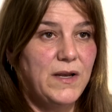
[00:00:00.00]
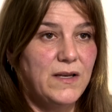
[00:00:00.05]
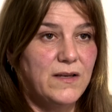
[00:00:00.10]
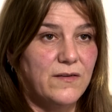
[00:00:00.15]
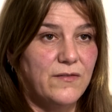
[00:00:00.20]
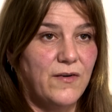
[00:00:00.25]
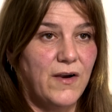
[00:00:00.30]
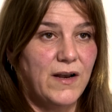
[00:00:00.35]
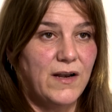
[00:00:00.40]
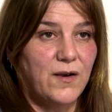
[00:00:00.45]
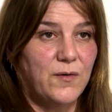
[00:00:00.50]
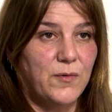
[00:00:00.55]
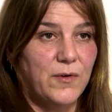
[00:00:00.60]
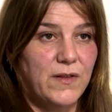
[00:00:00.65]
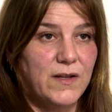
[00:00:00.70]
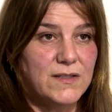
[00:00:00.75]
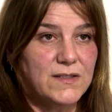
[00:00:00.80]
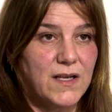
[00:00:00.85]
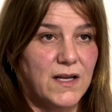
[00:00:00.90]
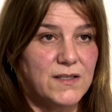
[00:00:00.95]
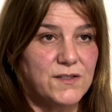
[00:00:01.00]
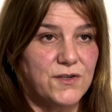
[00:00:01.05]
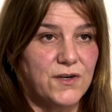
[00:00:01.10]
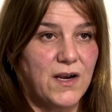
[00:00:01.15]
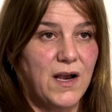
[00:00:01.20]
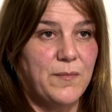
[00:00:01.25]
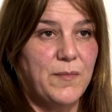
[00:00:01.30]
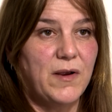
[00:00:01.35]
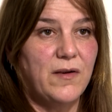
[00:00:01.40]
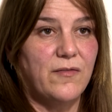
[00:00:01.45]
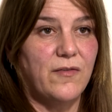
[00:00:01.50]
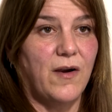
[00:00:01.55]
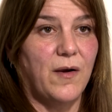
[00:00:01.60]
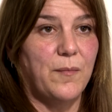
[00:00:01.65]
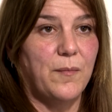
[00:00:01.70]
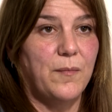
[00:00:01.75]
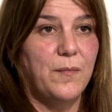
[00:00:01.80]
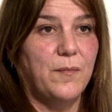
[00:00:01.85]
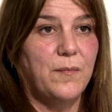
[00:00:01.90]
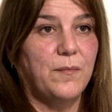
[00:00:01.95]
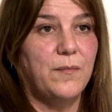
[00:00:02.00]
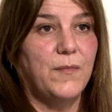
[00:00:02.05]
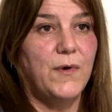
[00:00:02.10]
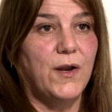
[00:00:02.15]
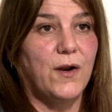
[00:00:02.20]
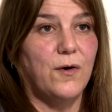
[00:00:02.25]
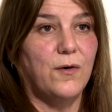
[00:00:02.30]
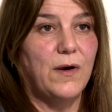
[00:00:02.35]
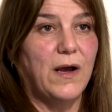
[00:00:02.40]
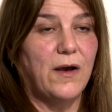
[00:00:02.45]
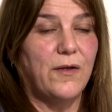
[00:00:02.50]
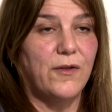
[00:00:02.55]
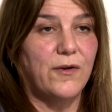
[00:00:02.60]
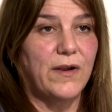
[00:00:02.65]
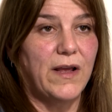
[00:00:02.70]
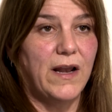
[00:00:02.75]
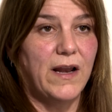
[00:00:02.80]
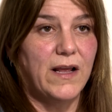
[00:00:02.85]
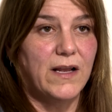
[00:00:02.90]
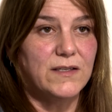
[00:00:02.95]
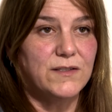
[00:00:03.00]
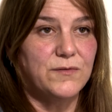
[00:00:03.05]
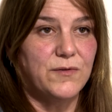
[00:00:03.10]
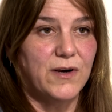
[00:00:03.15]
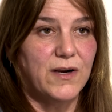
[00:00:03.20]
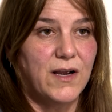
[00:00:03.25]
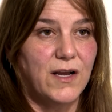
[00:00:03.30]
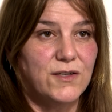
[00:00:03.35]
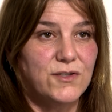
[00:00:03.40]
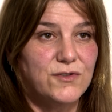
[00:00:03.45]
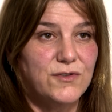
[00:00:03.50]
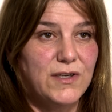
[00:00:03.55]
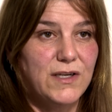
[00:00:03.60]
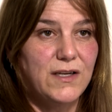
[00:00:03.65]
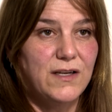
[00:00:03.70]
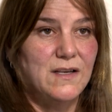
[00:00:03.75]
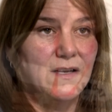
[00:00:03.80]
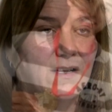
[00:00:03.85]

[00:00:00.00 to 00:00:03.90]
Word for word: need to find out where these guns are coming from, you know, how they're getting into our country.